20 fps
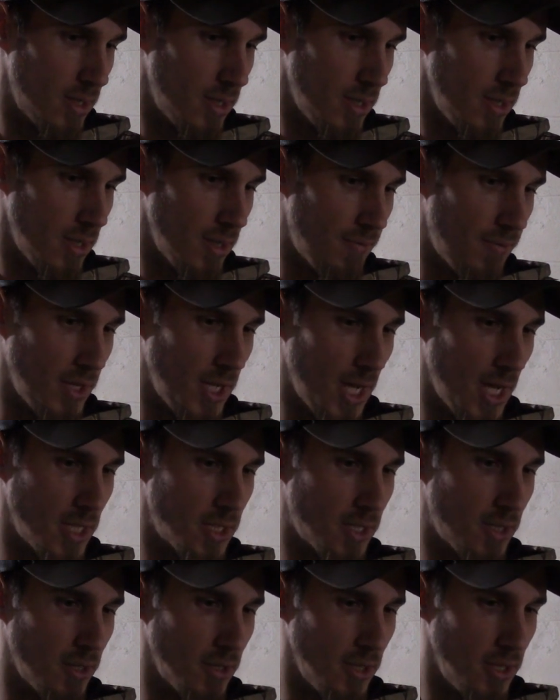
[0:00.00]
If you
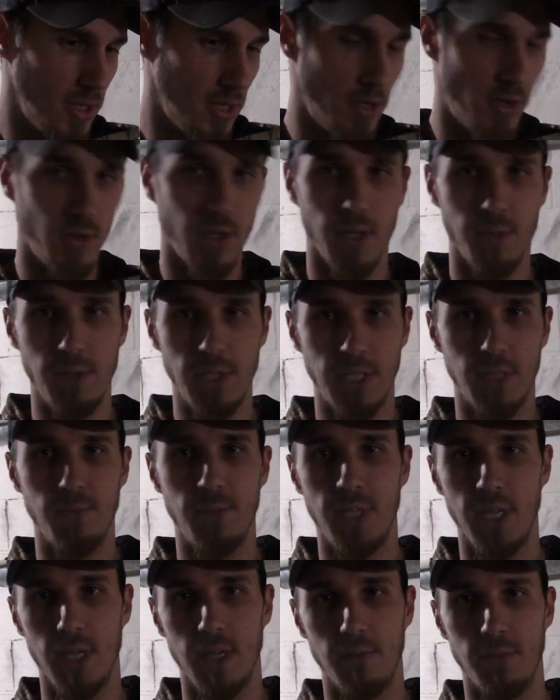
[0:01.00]
guys could, you know, give me some
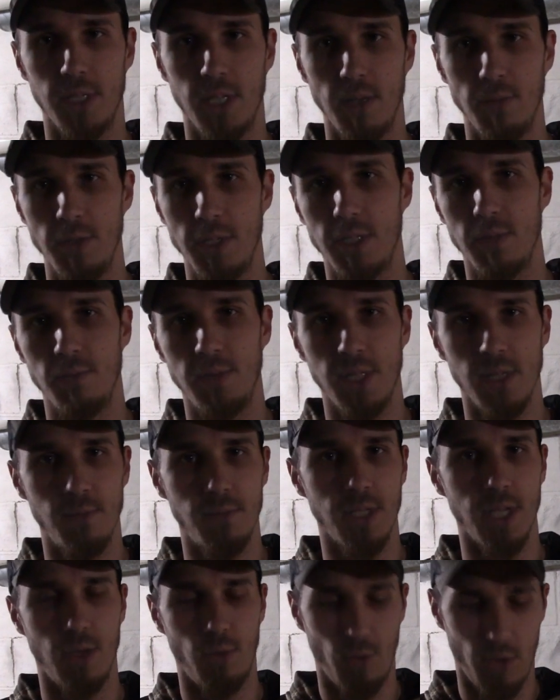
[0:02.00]
tips. Give me some
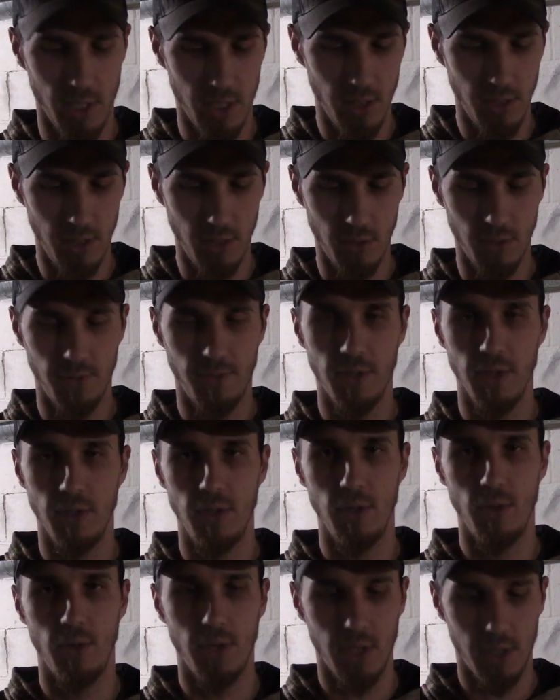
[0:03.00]
tips on what you do if you
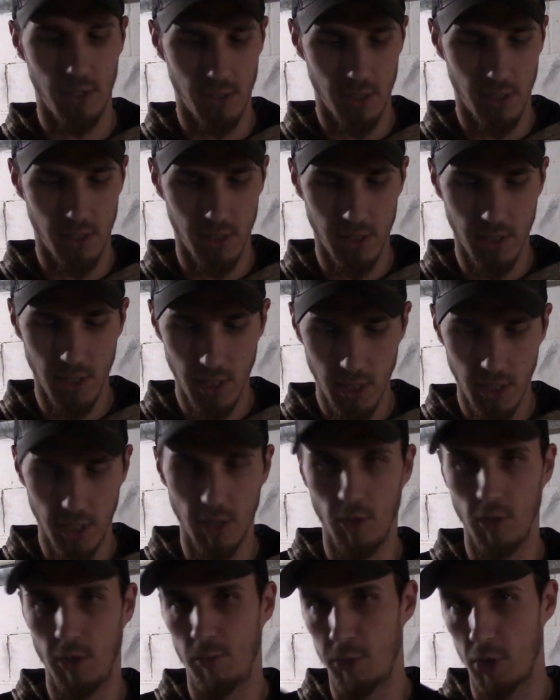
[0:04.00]
do it, or, you
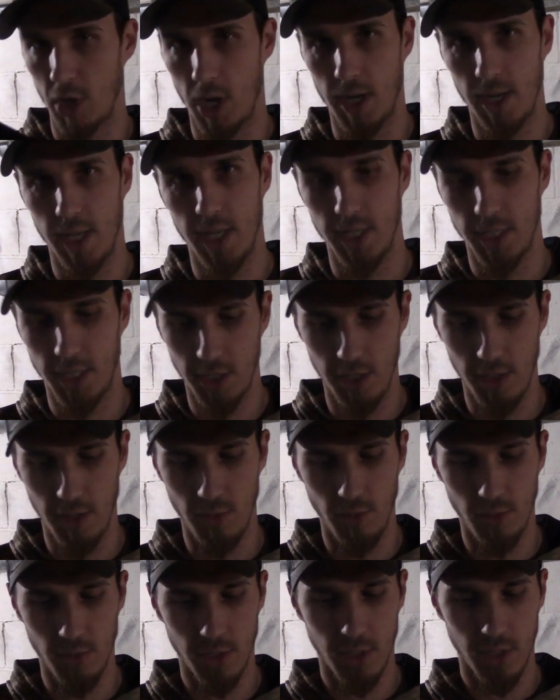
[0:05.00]
know, the broadheads you
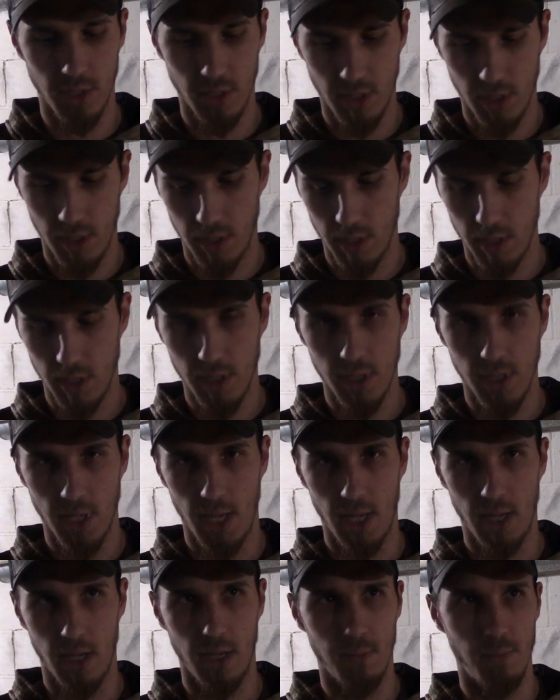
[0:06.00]
use.
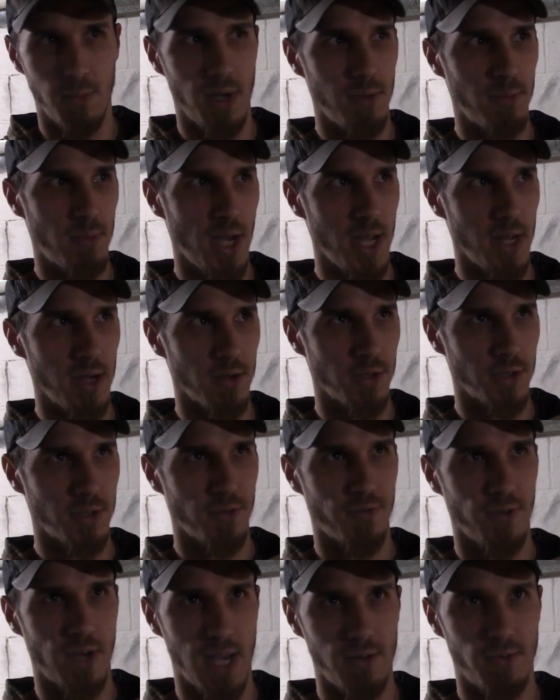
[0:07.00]
My arrows are
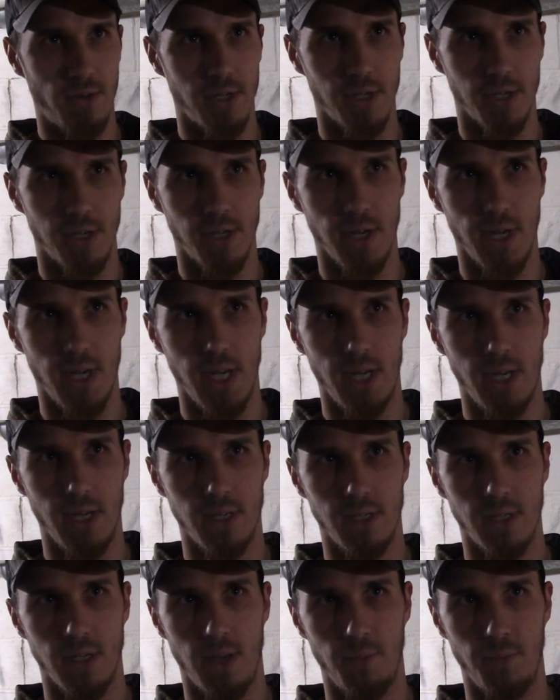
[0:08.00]
500 grain.
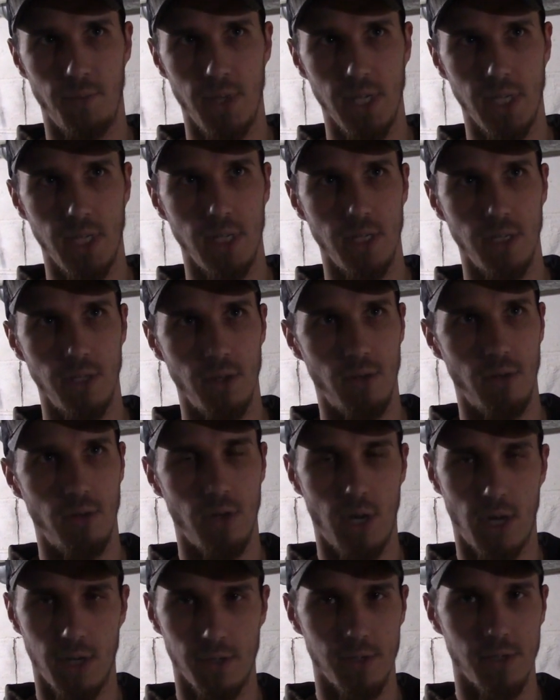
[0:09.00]
I'm thinking, you know,
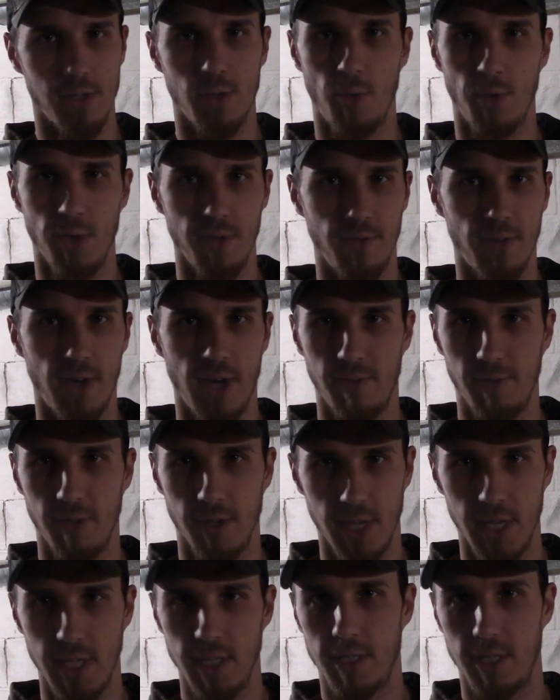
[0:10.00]
125
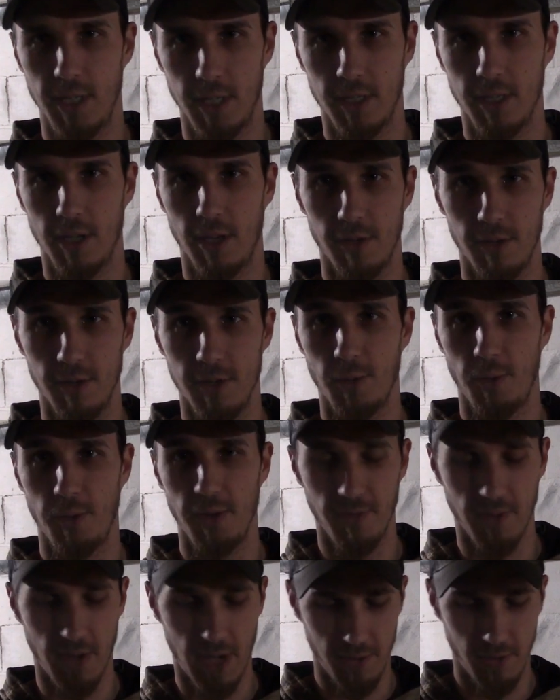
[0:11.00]
grain,
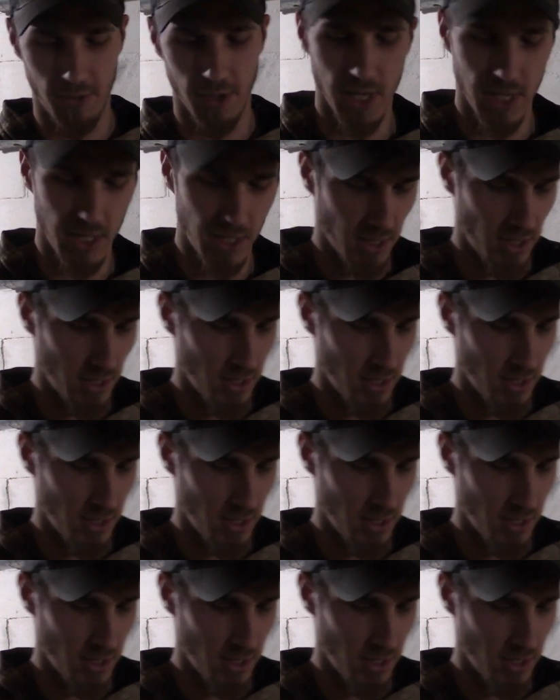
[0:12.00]
625 grains all